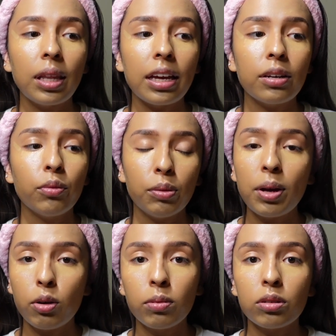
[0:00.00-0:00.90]
like with my
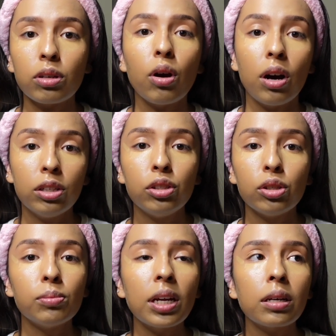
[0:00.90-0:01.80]
homegirls on
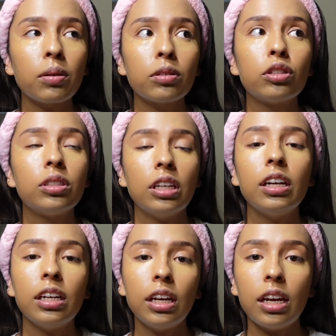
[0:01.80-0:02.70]
Zoom, like
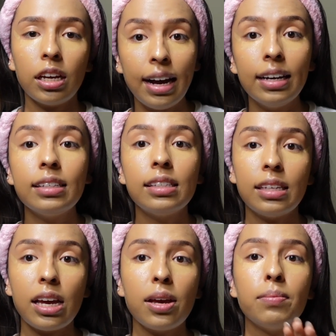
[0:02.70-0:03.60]
studying that
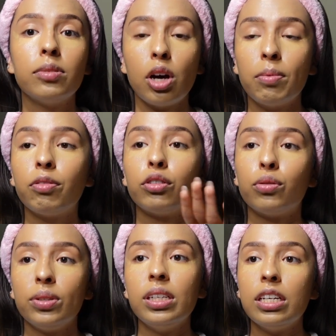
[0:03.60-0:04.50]
same topic for
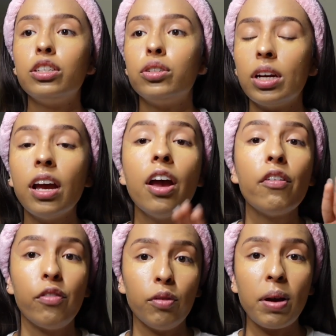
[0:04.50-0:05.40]
3 days straight
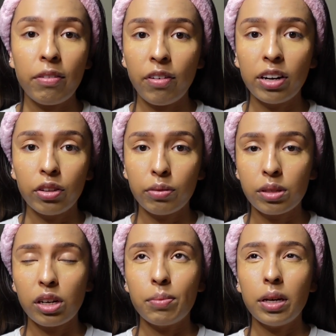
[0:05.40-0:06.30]
for my final that was
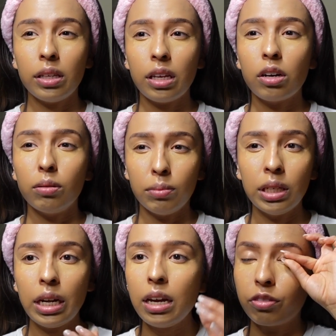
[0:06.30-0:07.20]
gonna be, I think, on
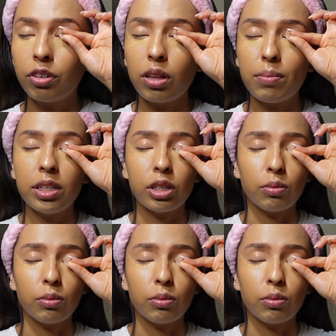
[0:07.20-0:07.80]
Monday for the midterm,